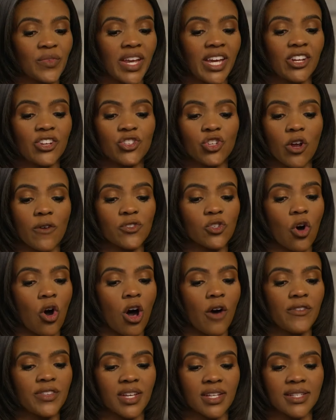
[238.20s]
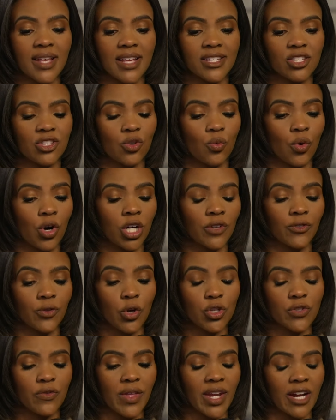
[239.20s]
he deserves all the success in the world. For
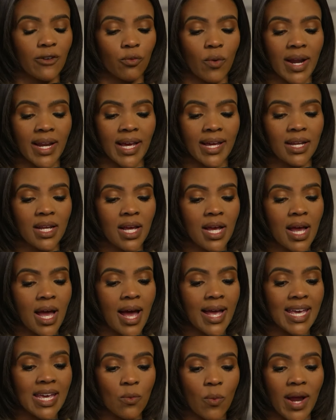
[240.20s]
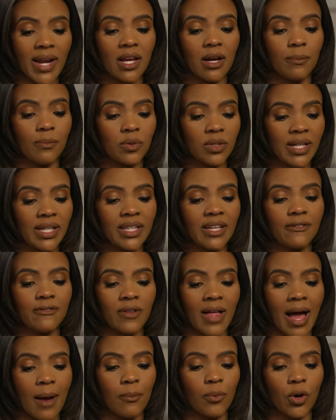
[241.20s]
those of you that have read it, he went completely
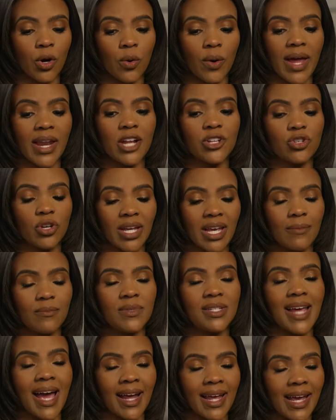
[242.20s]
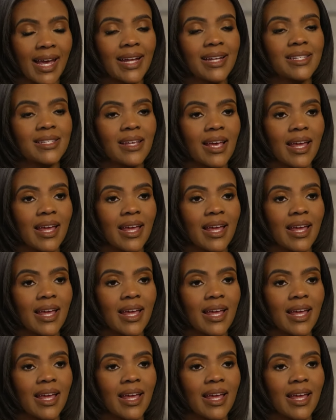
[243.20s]
flat broke and it took him decades.